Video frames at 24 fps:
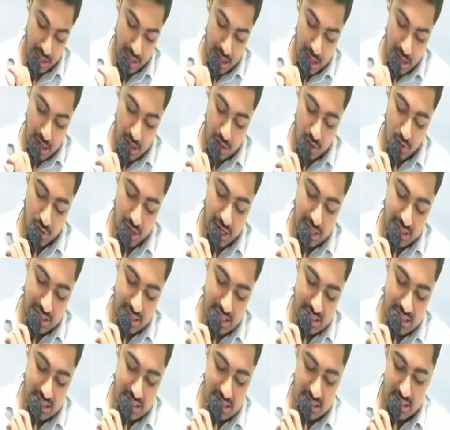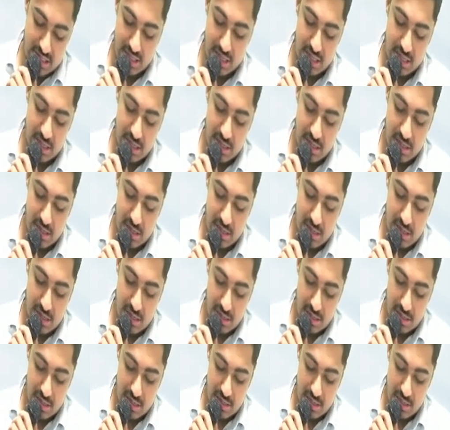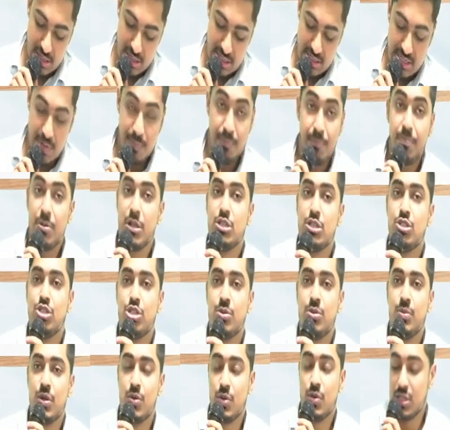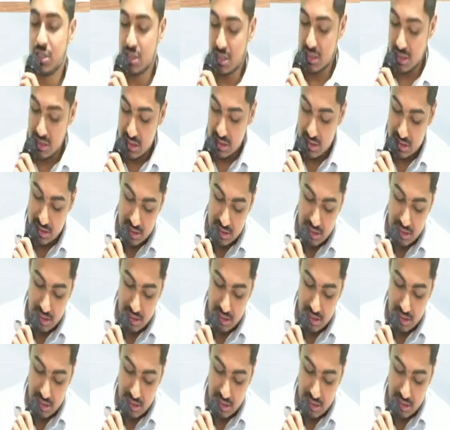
Look at this. Simple JGB questions.